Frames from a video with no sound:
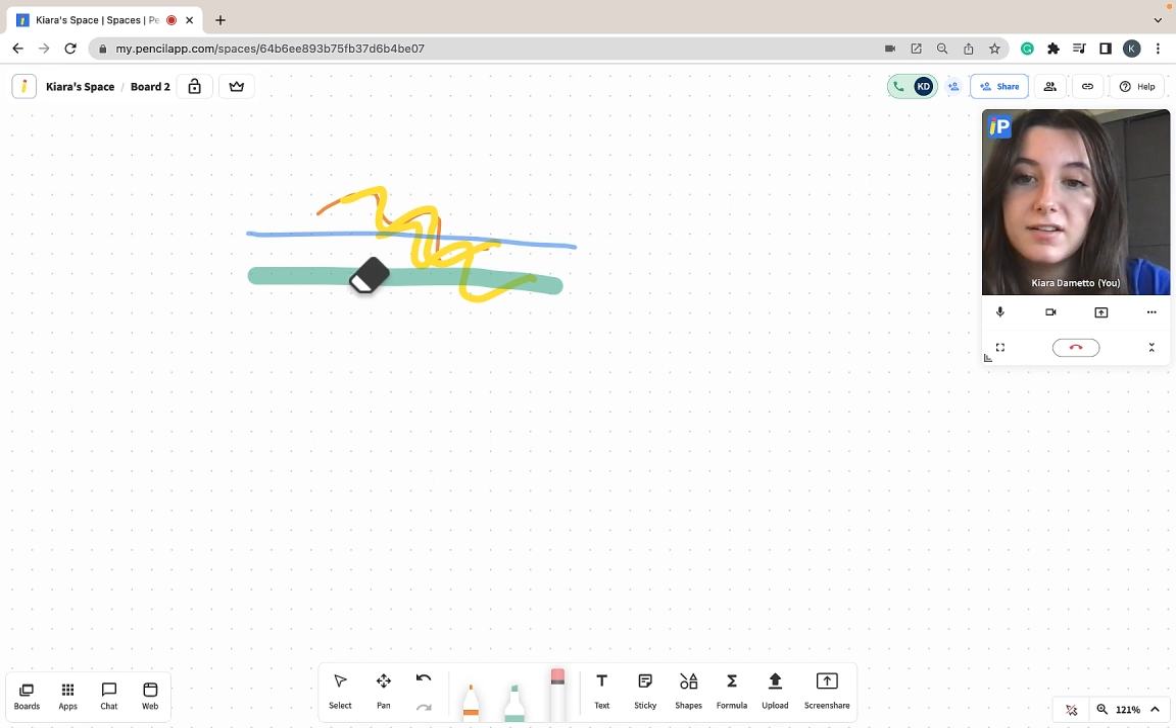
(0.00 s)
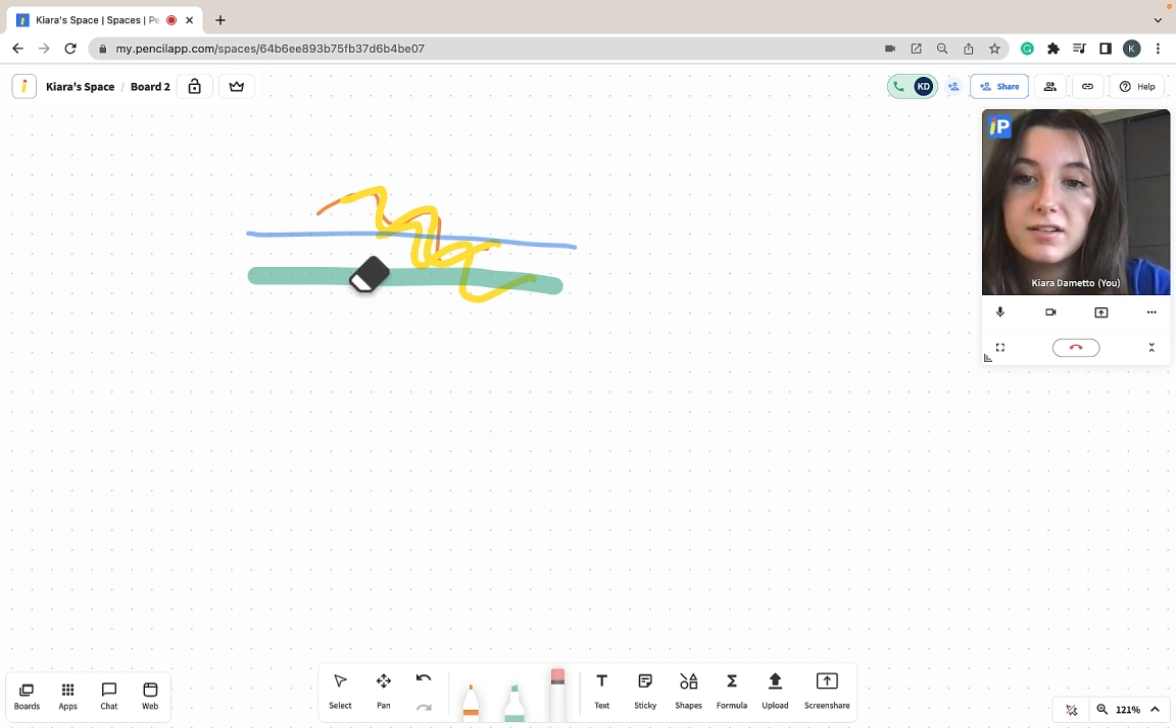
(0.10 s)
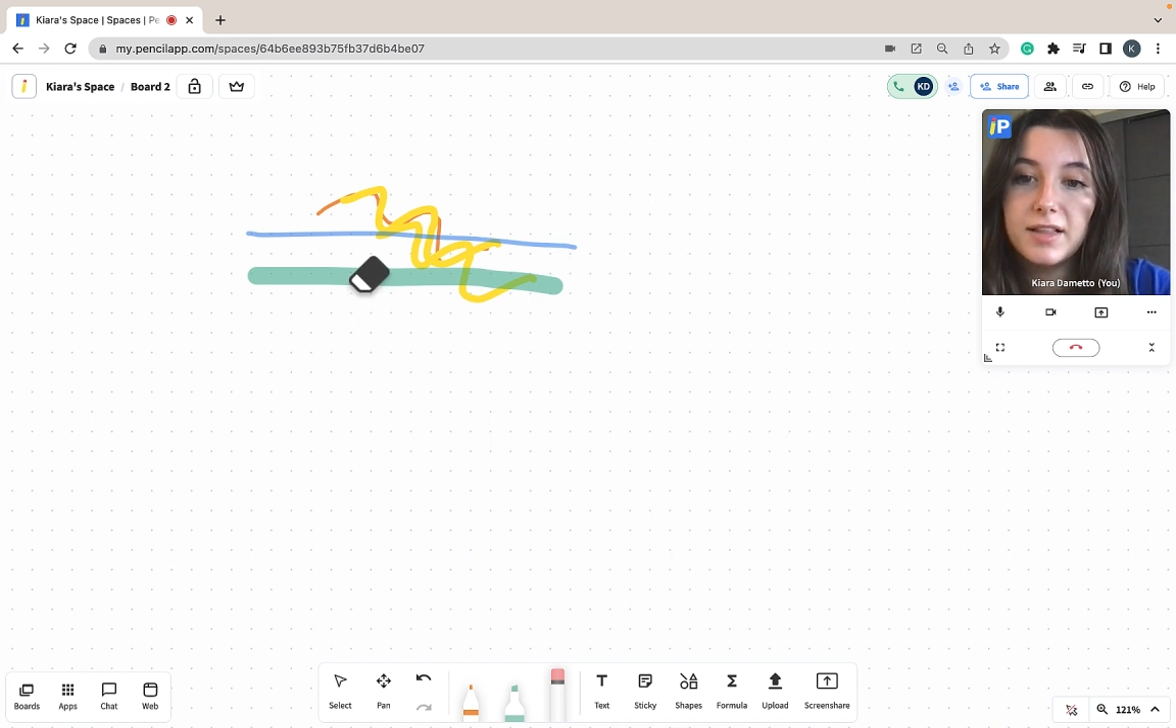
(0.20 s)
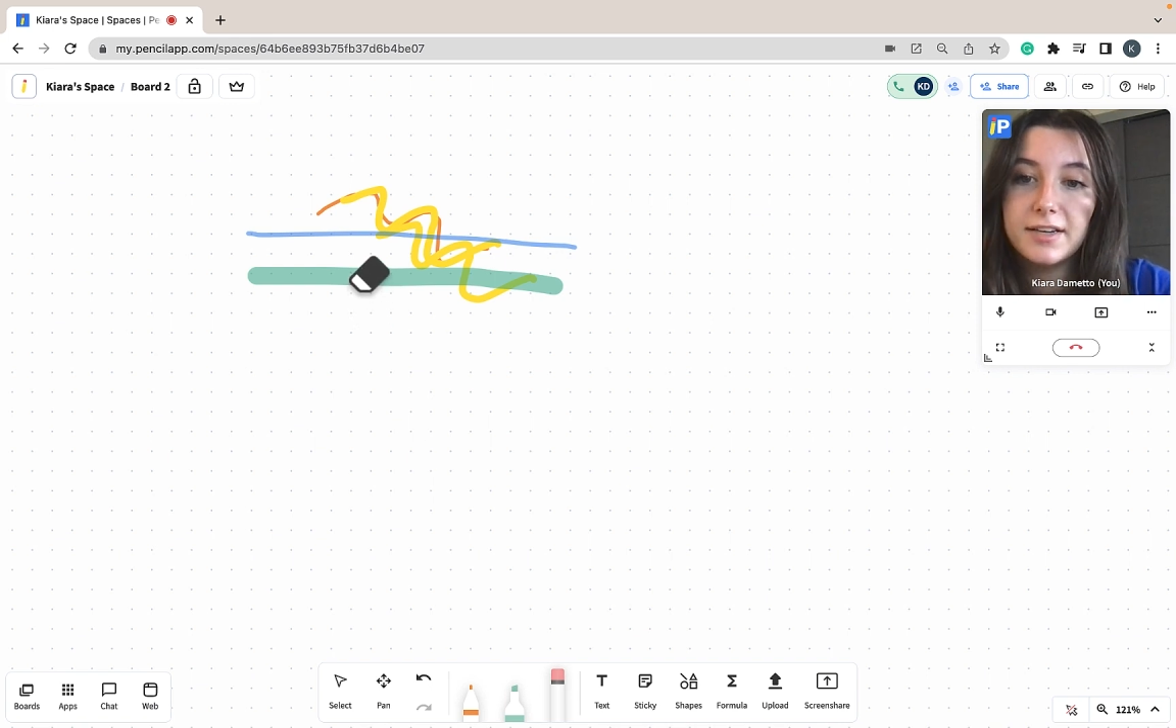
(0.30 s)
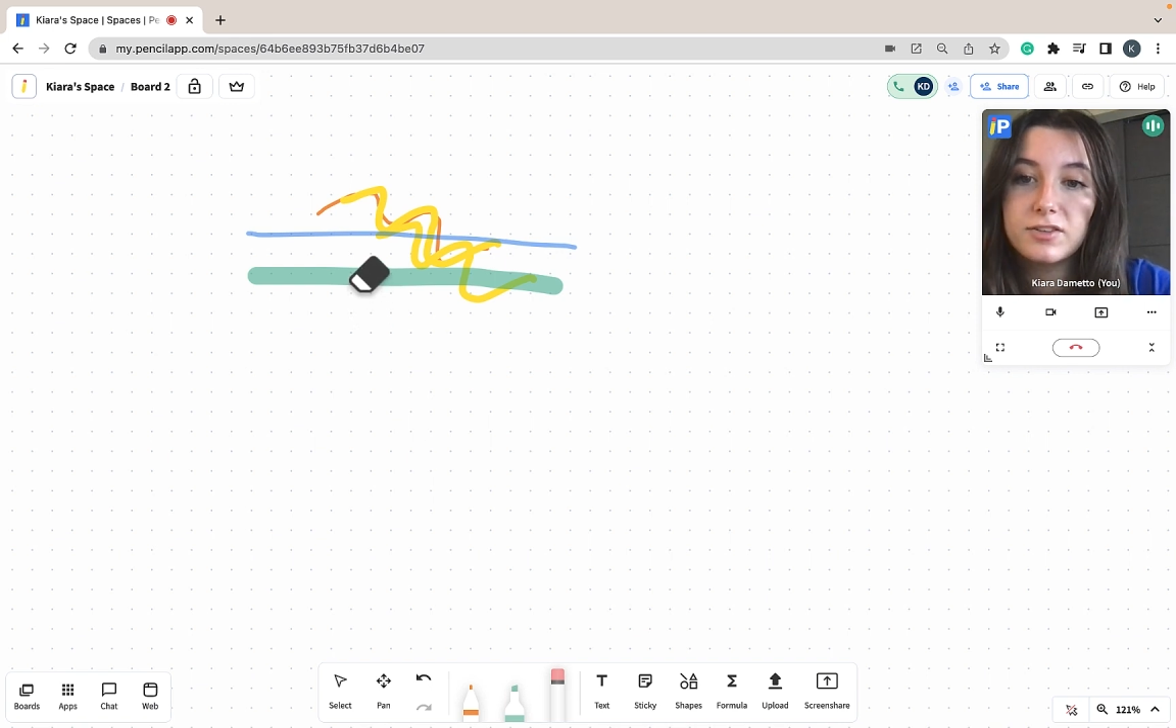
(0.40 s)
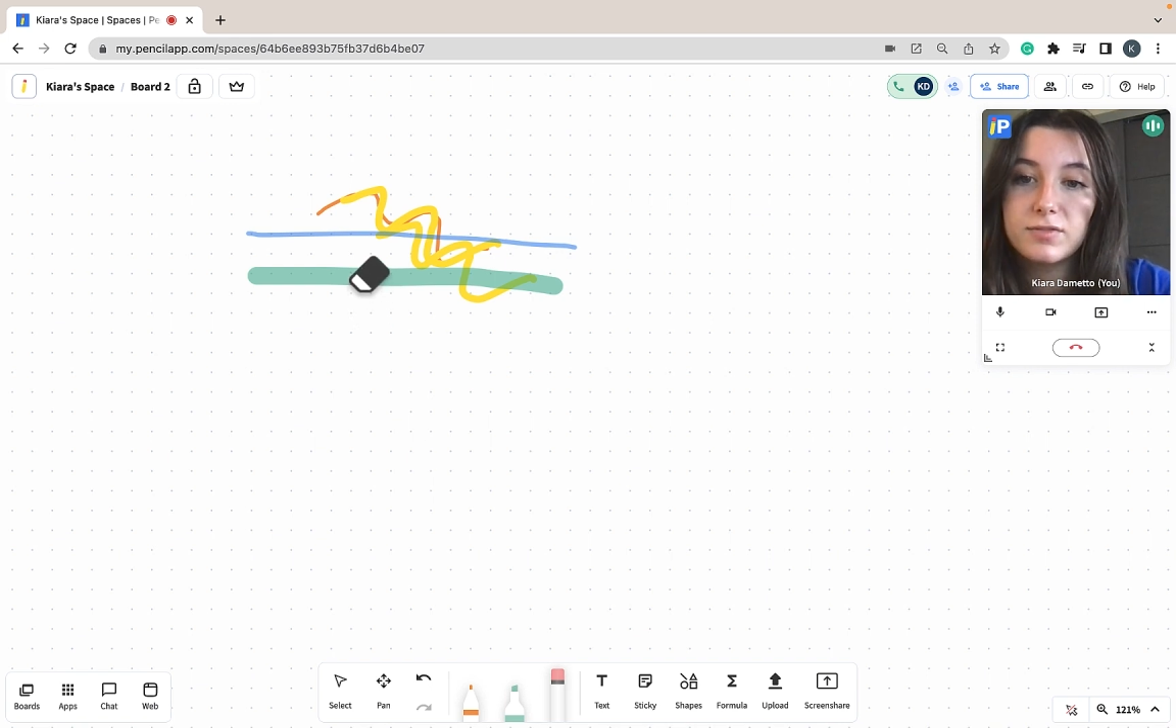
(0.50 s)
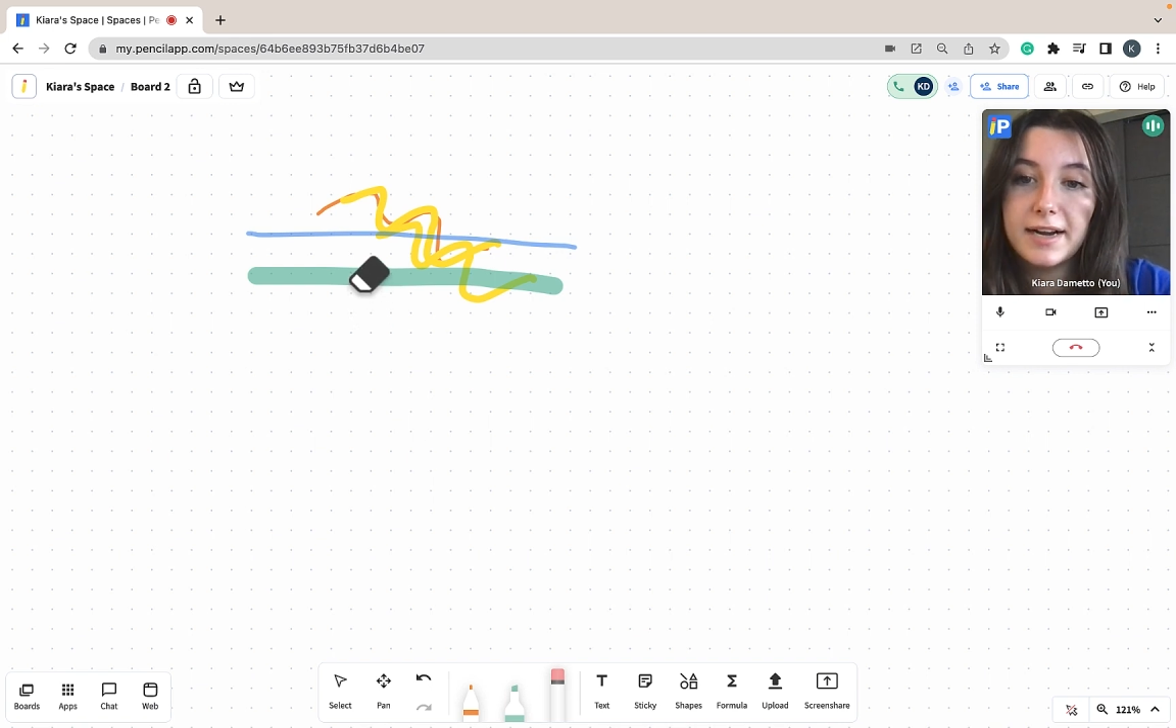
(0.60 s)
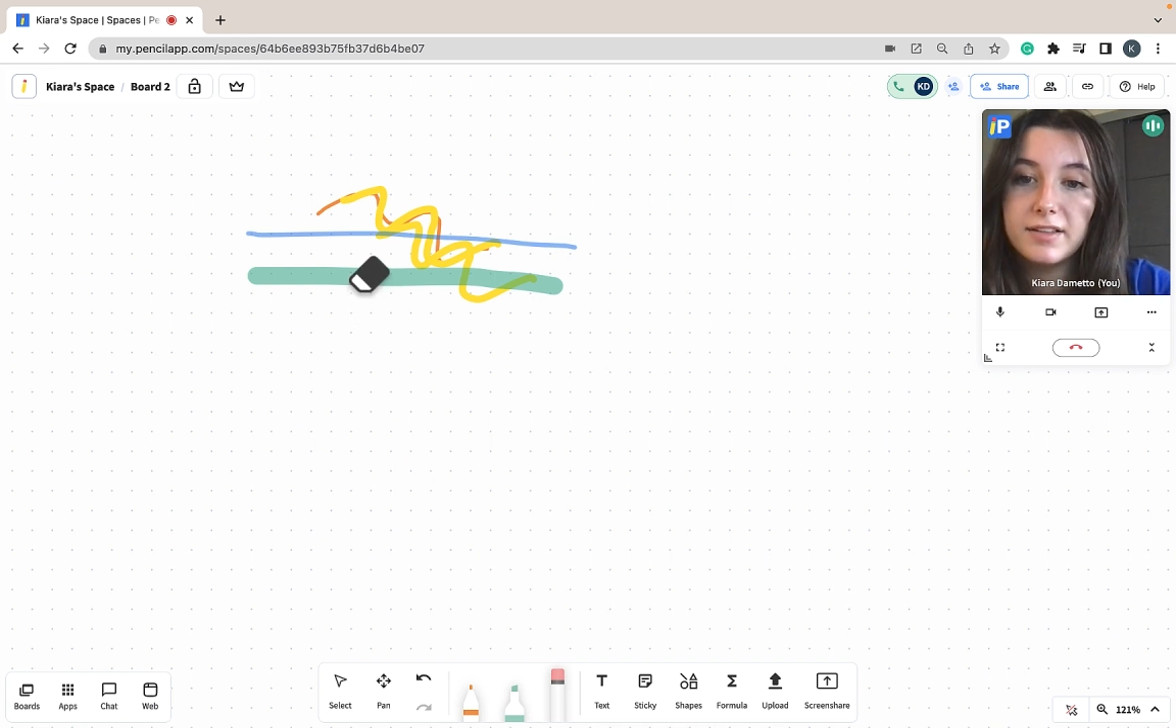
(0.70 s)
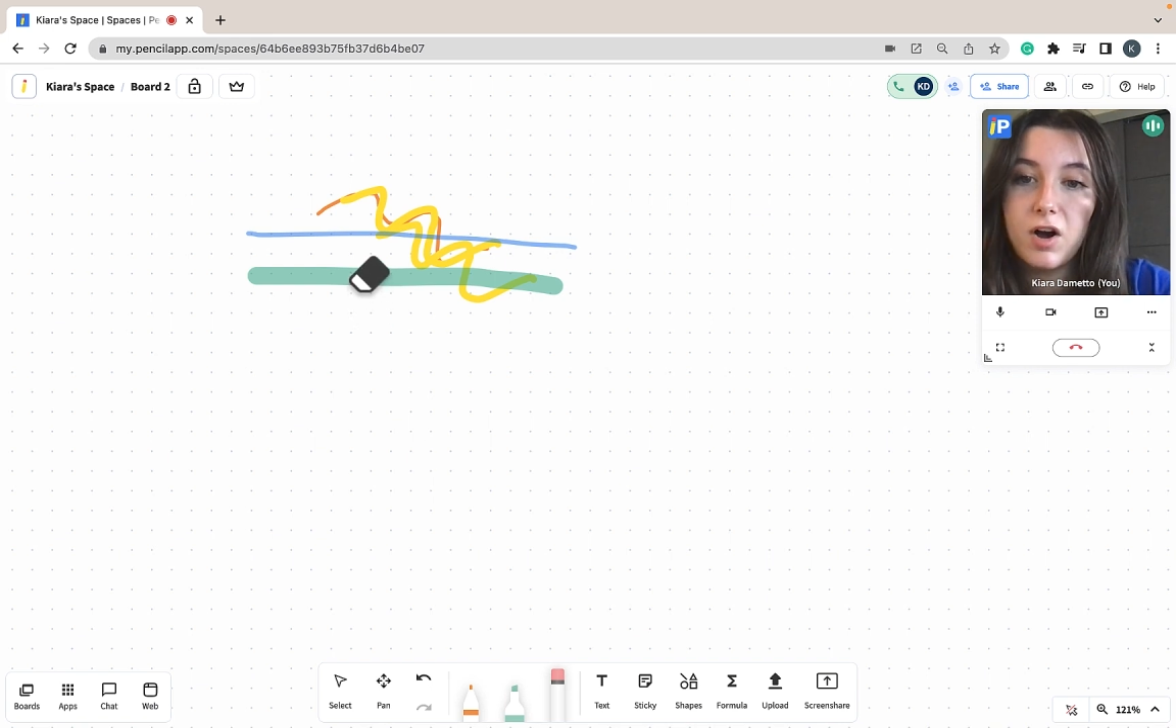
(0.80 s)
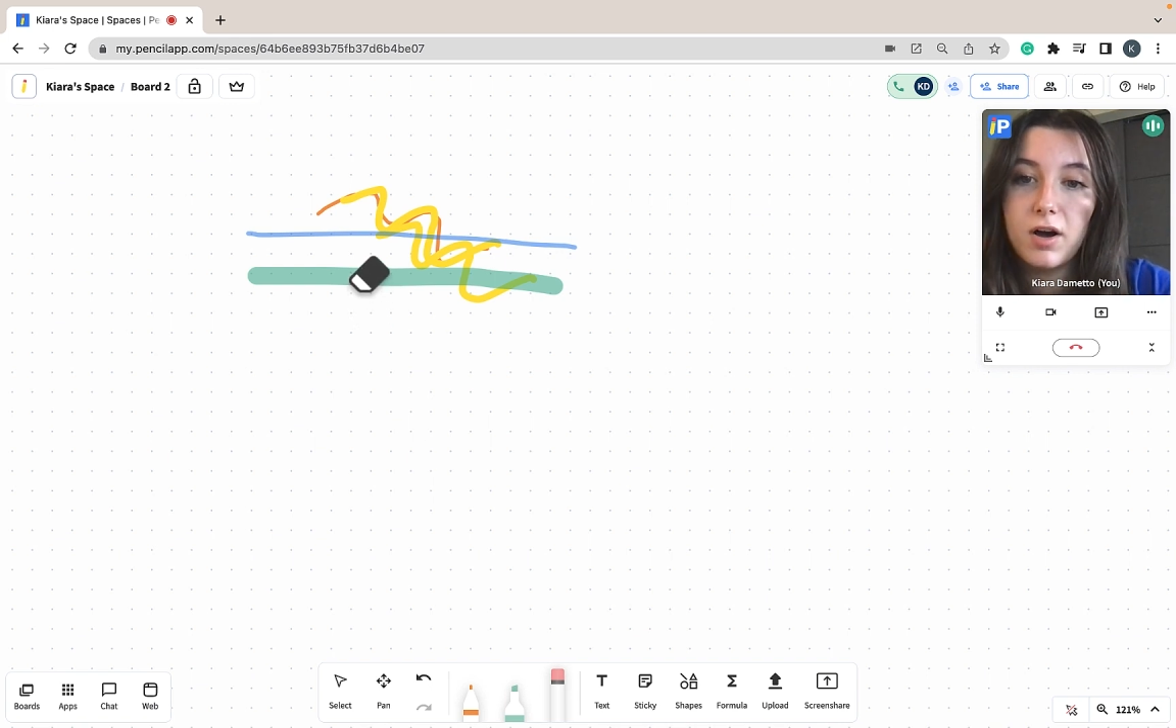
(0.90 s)
click
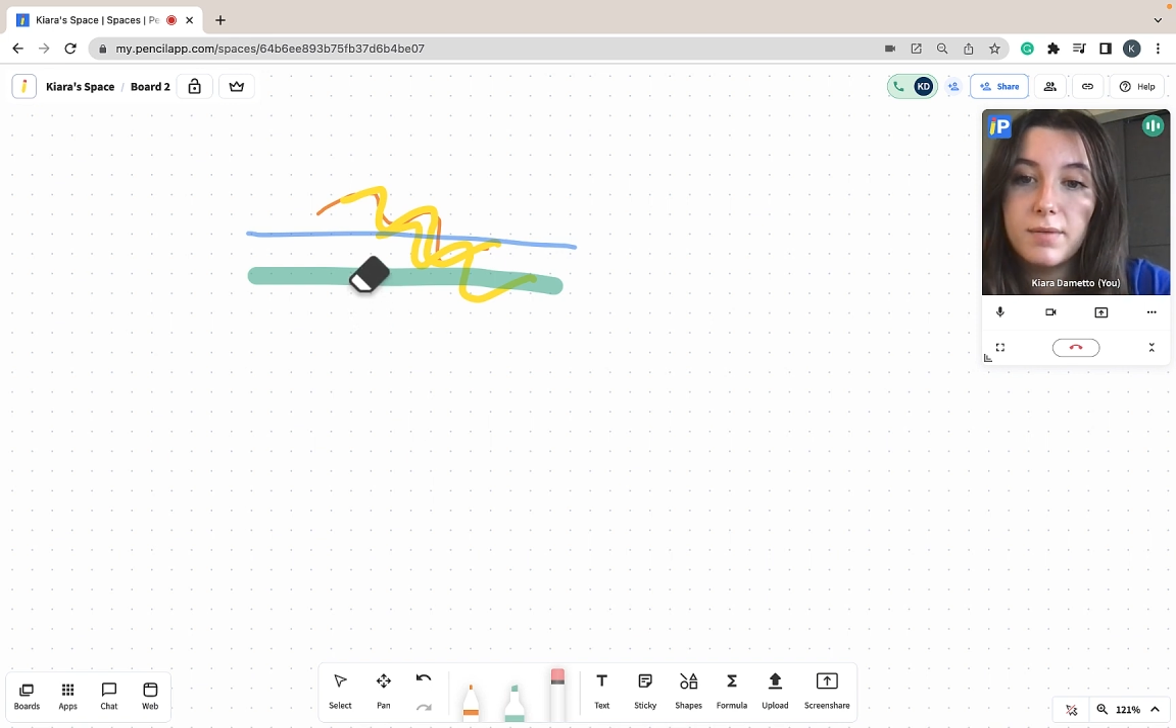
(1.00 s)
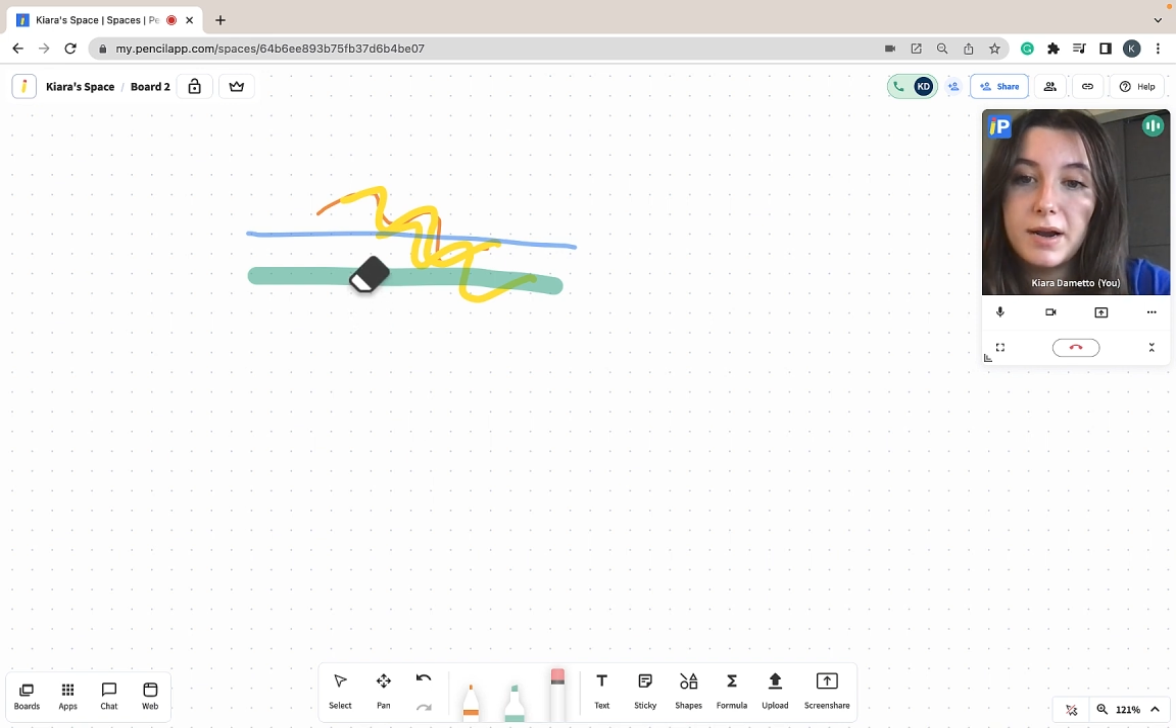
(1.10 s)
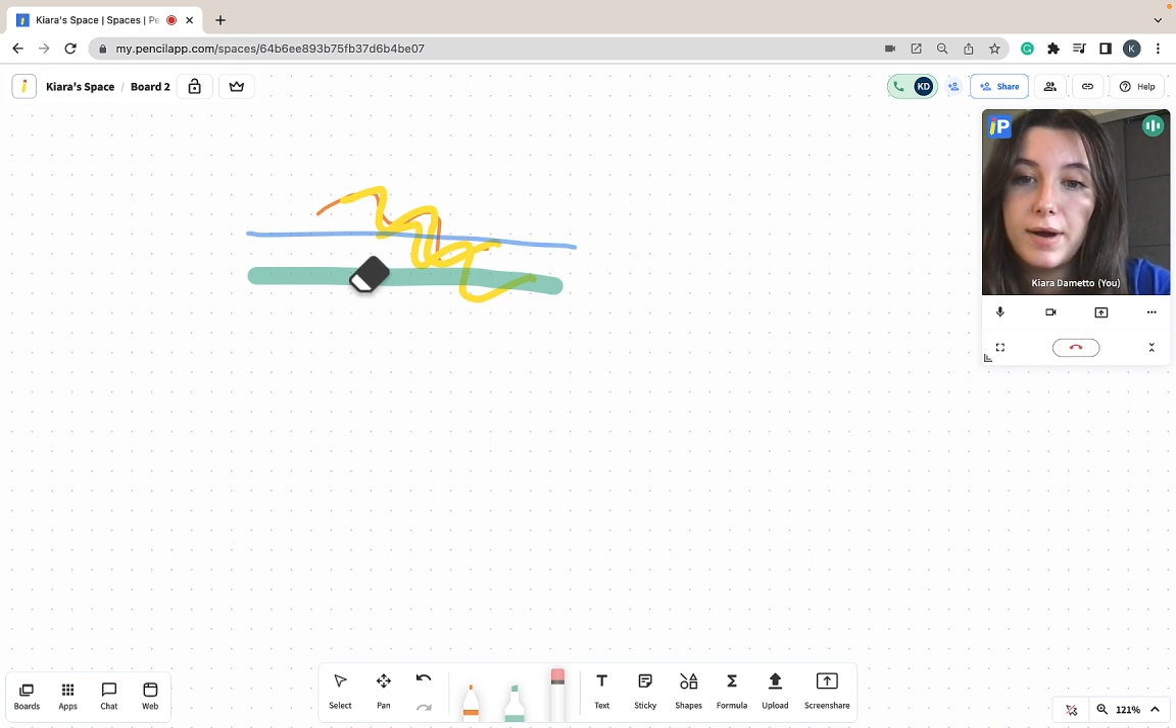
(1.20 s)
directly on my